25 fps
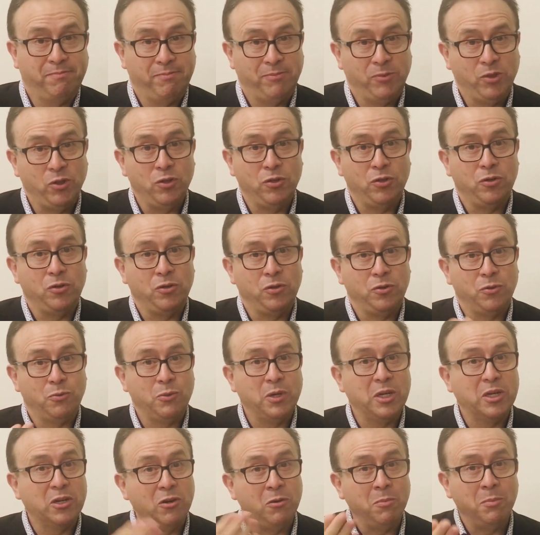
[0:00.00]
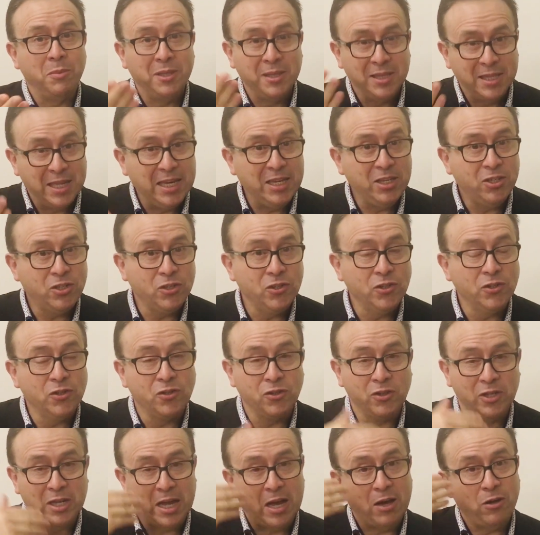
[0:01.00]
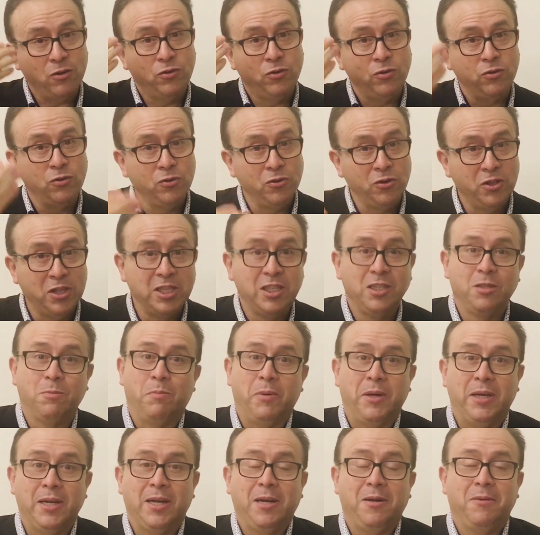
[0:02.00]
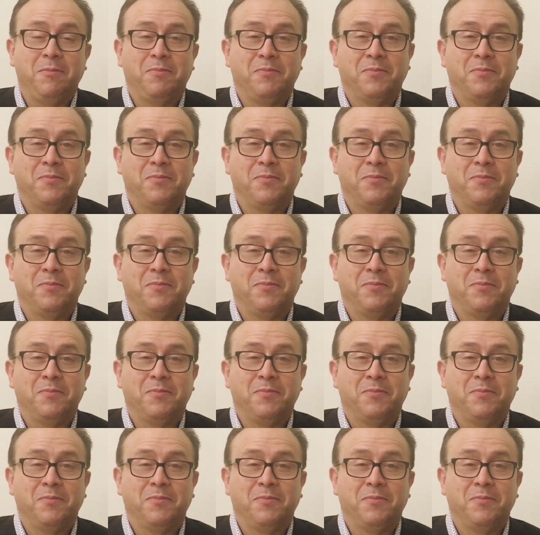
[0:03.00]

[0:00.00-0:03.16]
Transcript: your recommendations on how to do things better